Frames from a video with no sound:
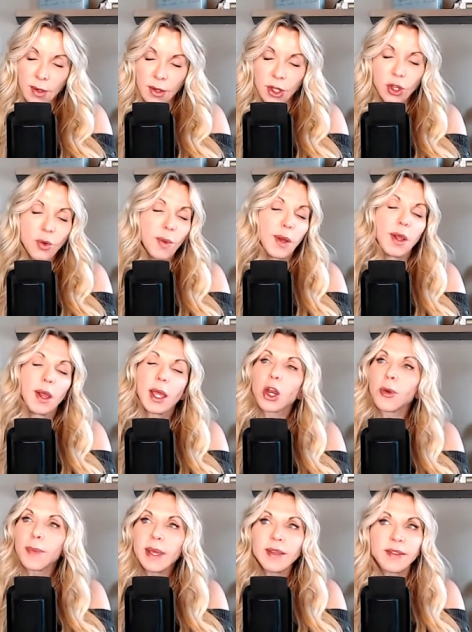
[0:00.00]
you will
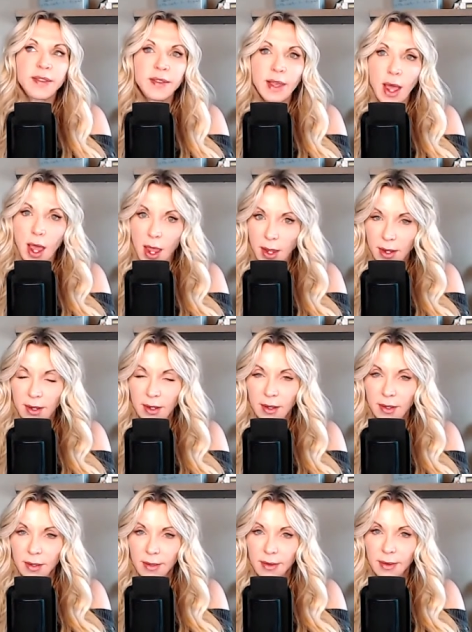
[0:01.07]
hear me say
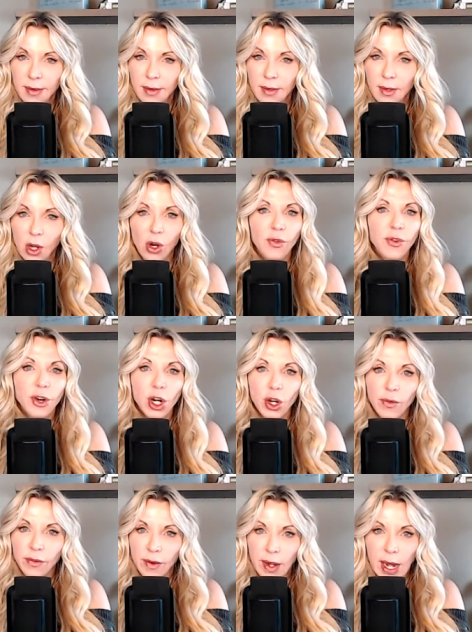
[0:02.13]
over and
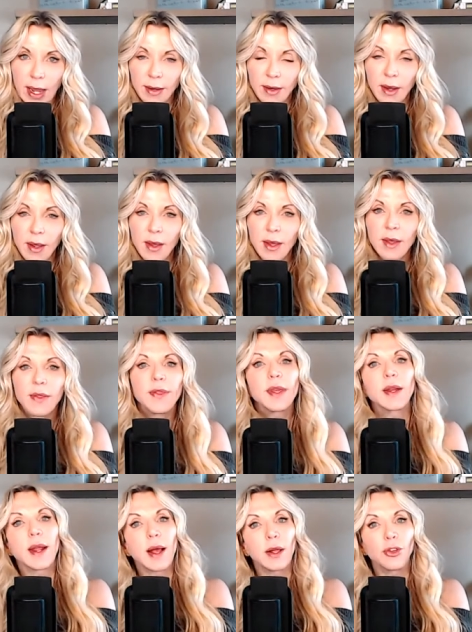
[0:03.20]
over again the
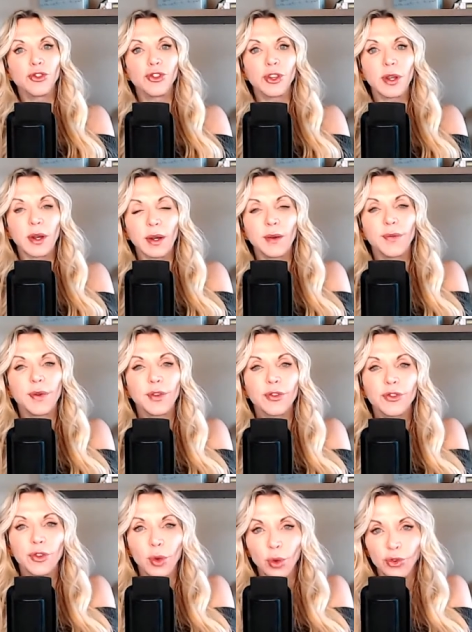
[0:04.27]
analogy of
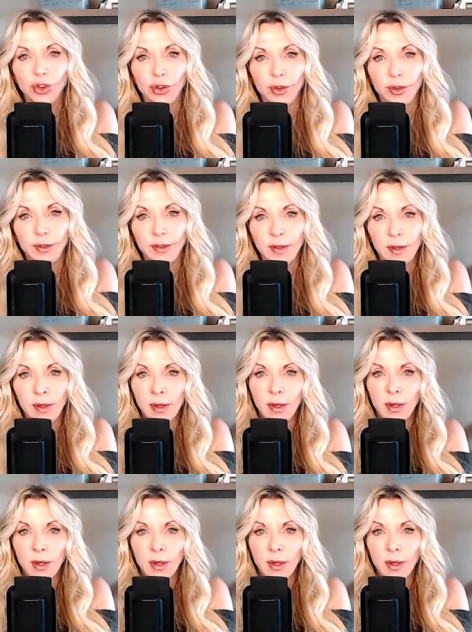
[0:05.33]
soldiers.